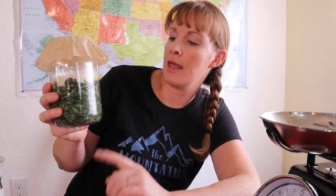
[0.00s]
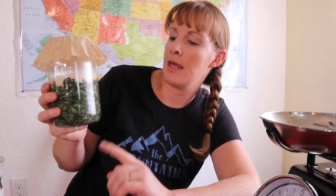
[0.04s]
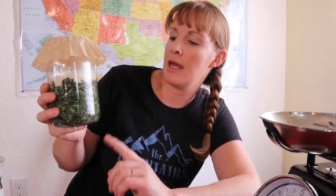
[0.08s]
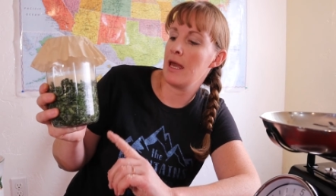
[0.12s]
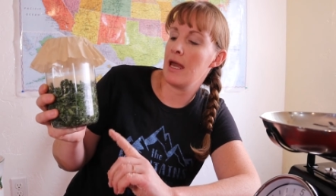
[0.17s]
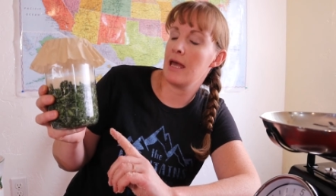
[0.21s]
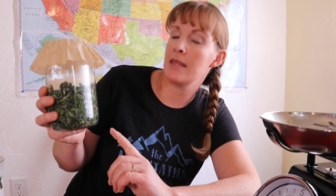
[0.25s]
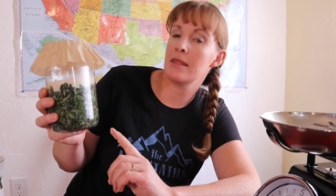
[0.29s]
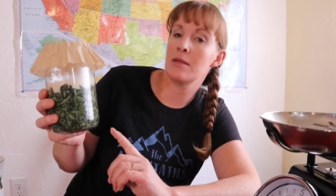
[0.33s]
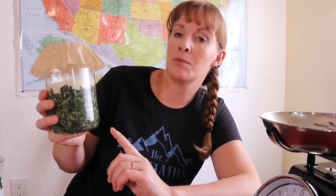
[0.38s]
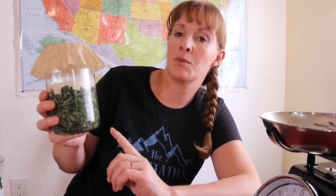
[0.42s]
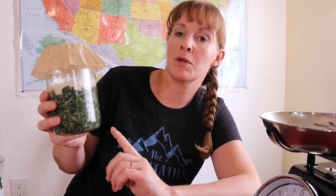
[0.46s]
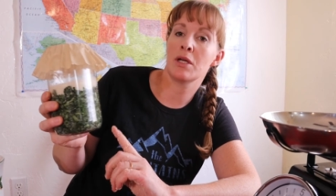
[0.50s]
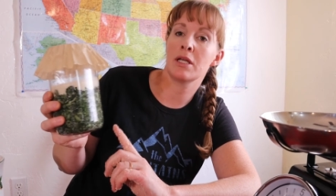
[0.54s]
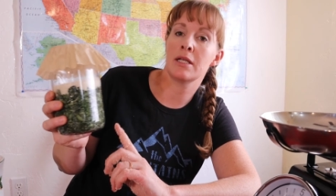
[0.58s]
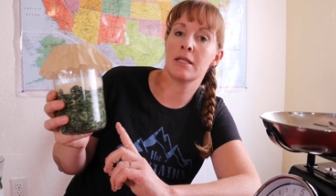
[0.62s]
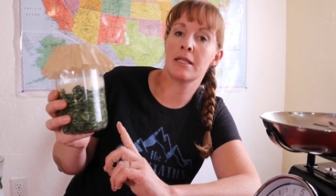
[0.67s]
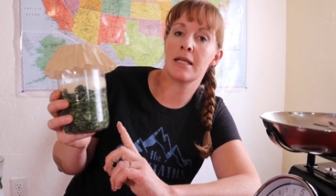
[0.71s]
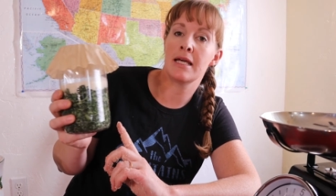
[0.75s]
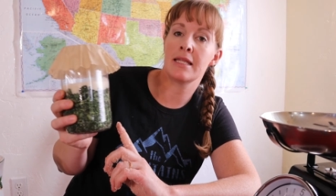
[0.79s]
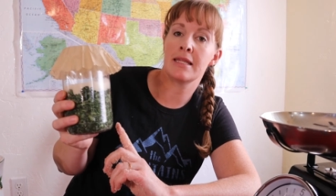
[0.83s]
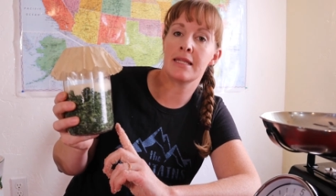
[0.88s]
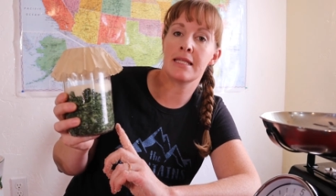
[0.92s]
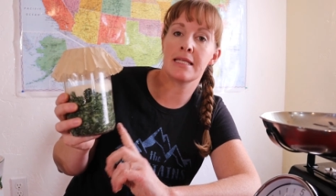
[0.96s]
And then we're going to
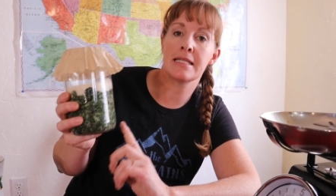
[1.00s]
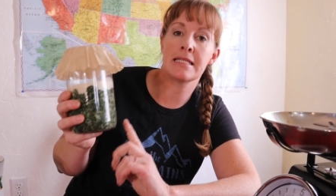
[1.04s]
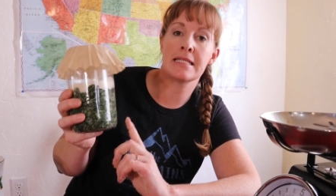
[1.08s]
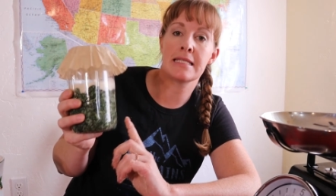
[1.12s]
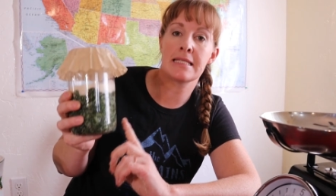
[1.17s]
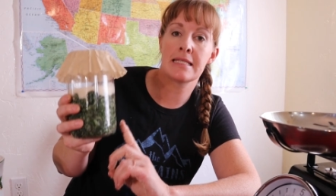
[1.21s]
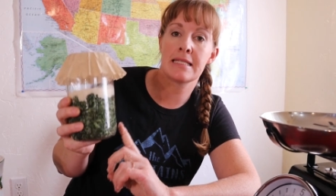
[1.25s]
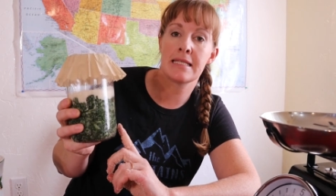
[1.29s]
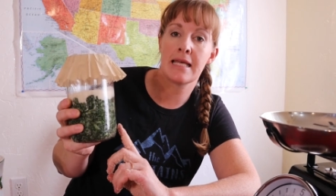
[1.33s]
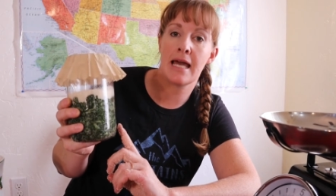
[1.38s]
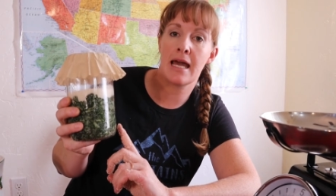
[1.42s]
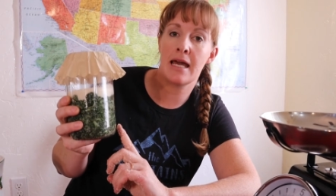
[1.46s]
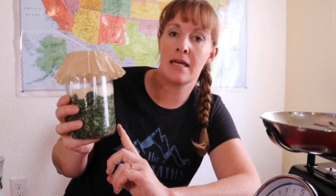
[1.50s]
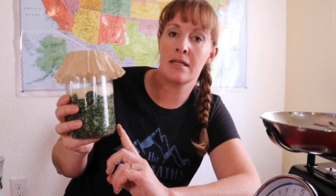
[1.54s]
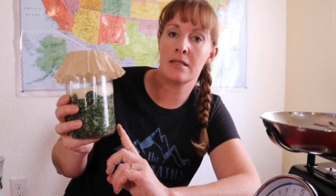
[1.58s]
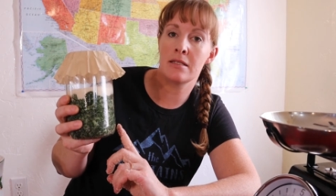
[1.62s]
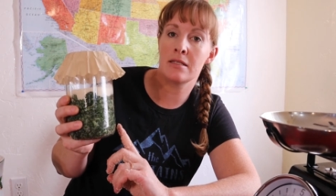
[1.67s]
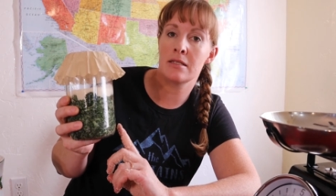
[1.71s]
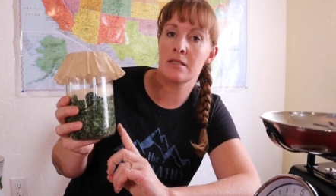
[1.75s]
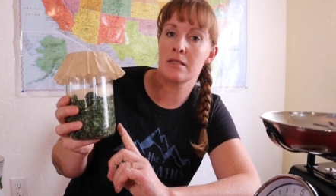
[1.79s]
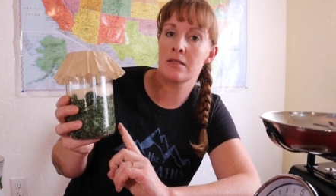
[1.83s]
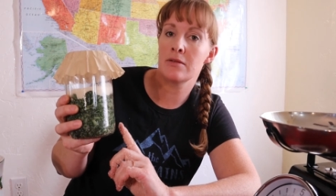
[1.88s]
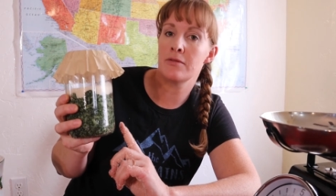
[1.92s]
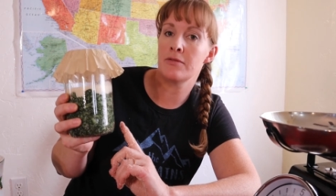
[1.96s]
let this
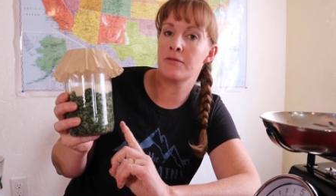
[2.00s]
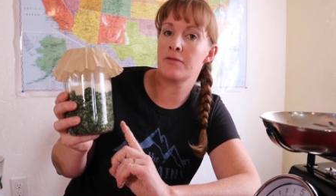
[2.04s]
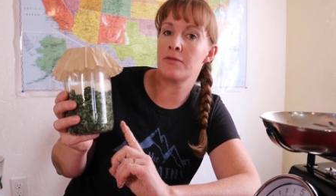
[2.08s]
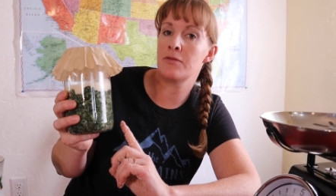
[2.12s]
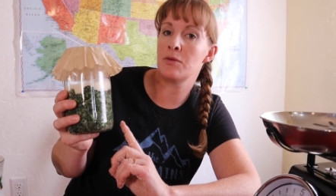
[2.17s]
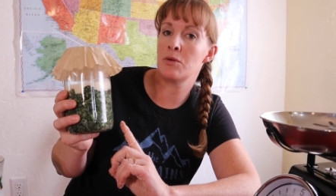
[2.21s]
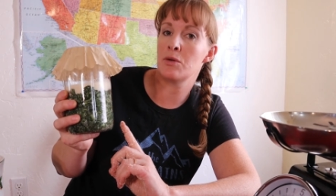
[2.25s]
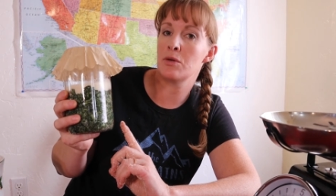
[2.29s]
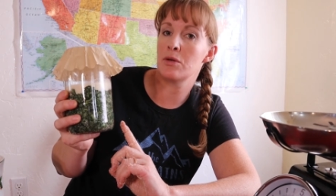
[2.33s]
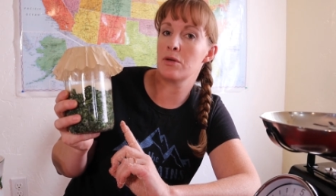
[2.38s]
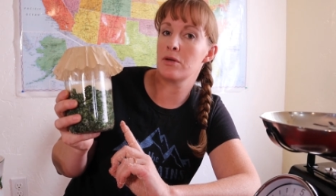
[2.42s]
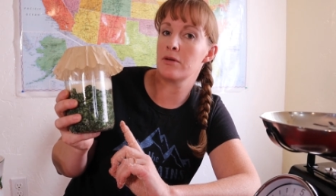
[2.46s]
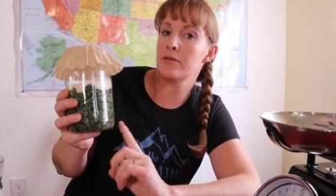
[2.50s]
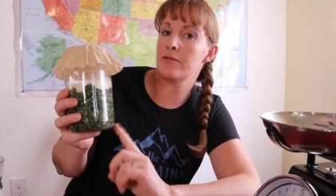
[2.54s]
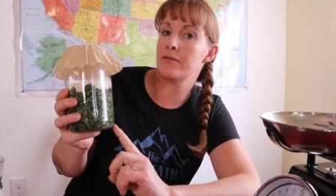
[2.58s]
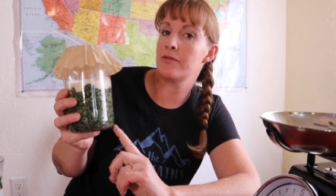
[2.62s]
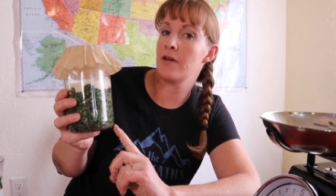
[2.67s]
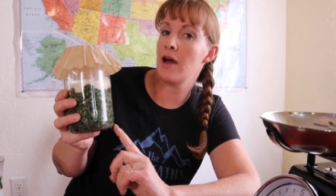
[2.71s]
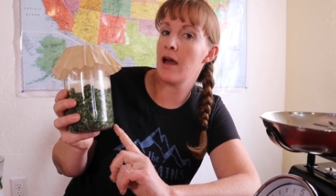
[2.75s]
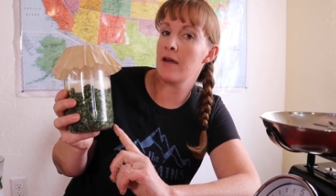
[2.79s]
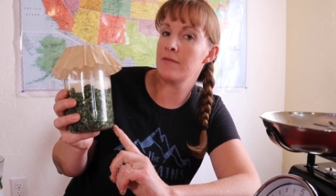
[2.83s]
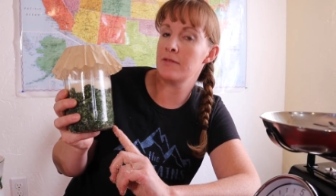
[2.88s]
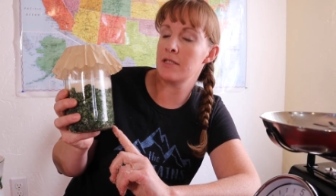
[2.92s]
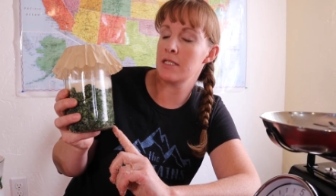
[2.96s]
set for
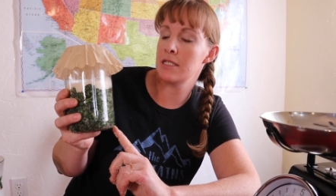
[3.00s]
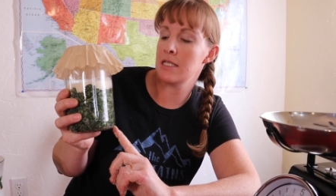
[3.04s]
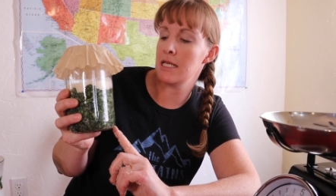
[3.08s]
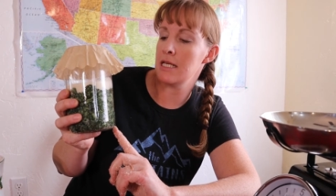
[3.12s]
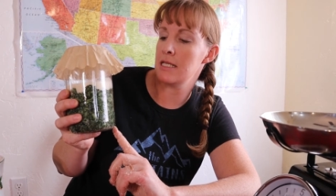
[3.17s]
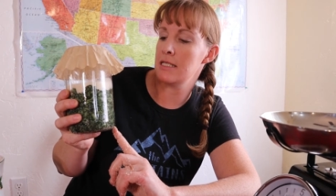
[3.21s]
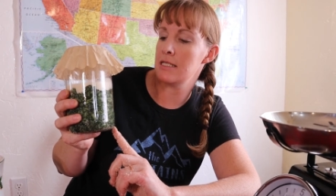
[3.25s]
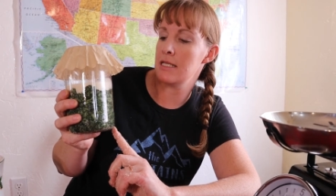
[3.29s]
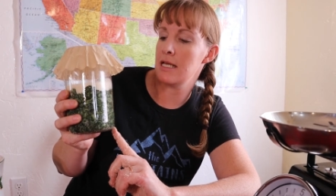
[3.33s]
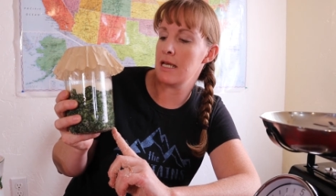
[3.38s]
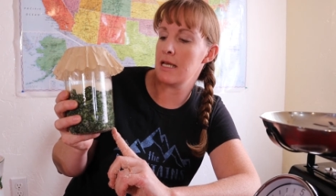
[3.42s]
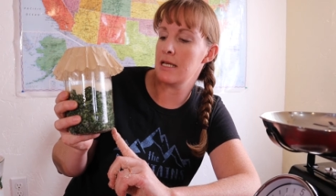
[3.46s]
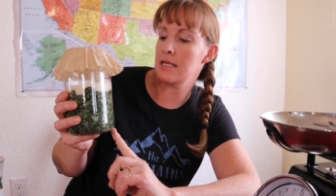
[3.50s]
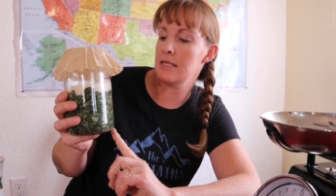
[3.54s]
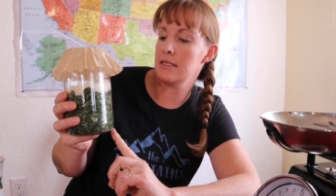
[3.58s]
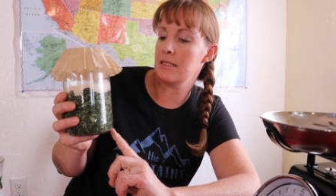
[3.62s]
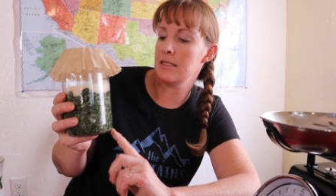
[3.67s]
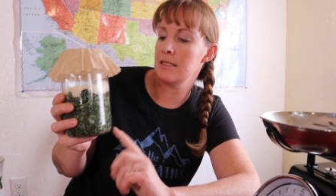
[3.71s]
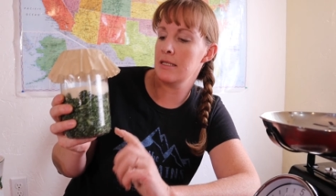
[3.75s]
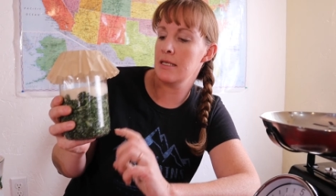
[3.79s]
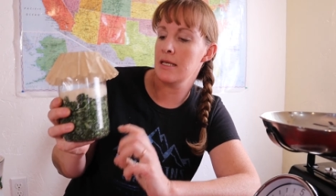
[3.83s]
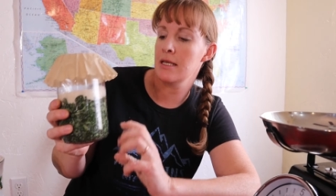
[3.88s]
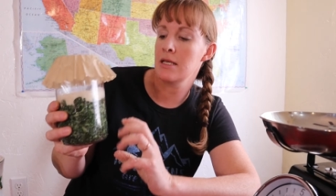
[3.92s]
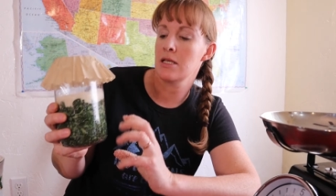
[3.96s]
5 to 10
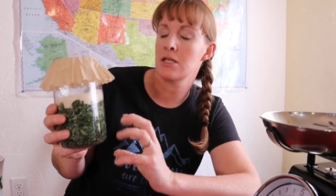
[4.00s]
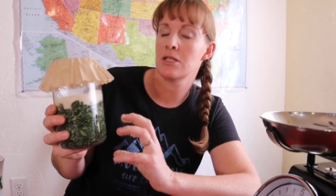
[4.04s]
days